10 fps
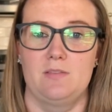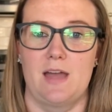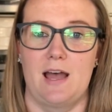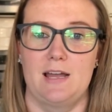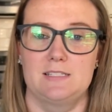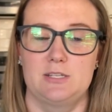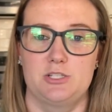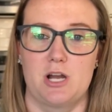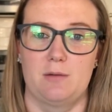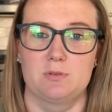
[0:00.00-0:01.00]
that
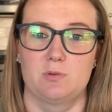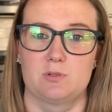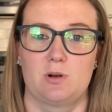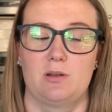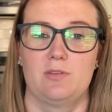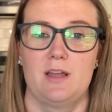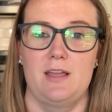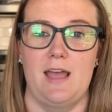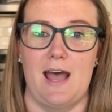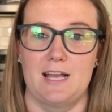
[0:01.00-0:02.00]
shops will sort of
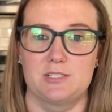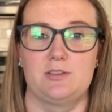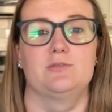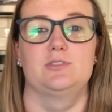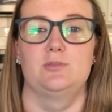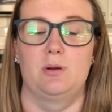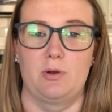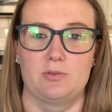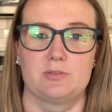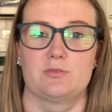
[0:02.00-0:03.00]
ask you to
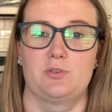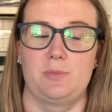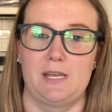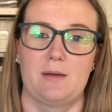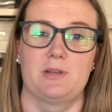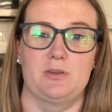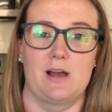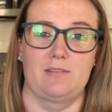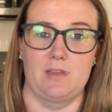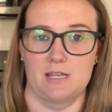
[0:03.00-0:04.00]
promote their social media, but you
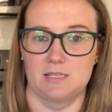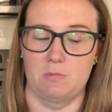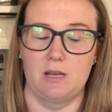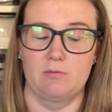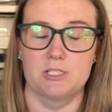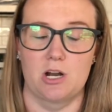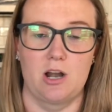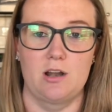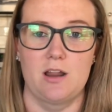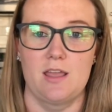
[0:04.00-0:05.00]
kind of get something in
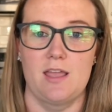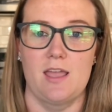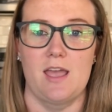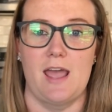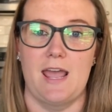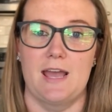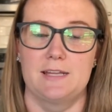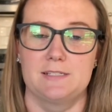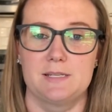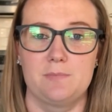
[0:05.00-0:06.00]
return.
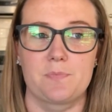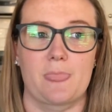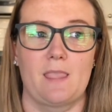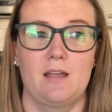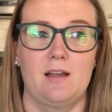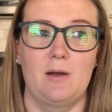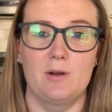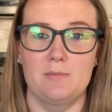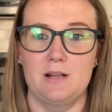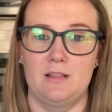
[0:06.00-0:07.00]
And I
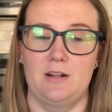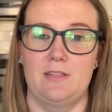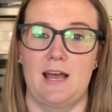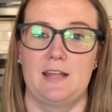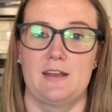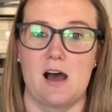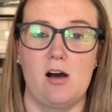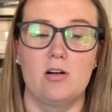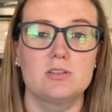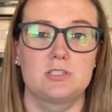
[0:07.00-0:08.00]
want to be clear that
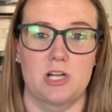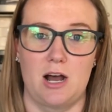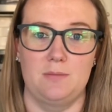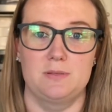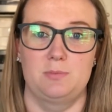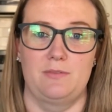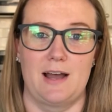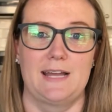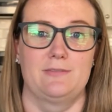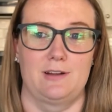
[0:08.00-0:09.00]
not all shops
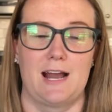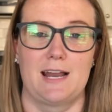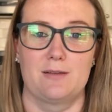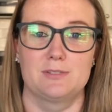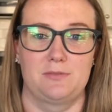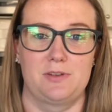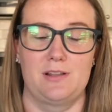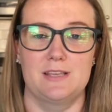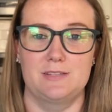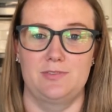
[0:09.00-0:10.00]
provide free items. So if you're
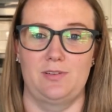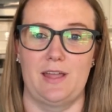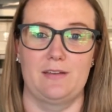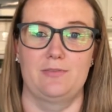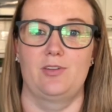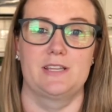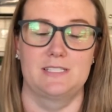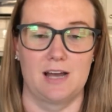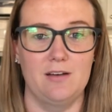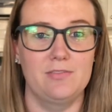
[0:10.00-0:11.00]
in this for free
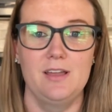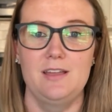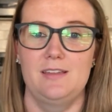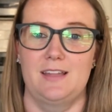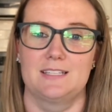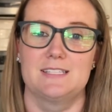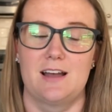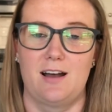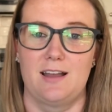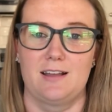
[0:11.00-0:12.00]
stuff, that's
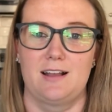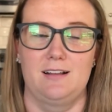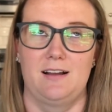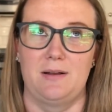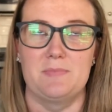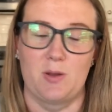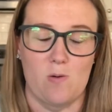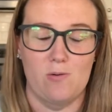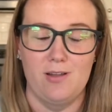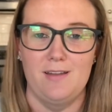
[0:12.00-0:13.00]
not the
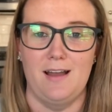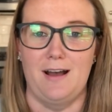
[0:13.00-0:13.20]
goal.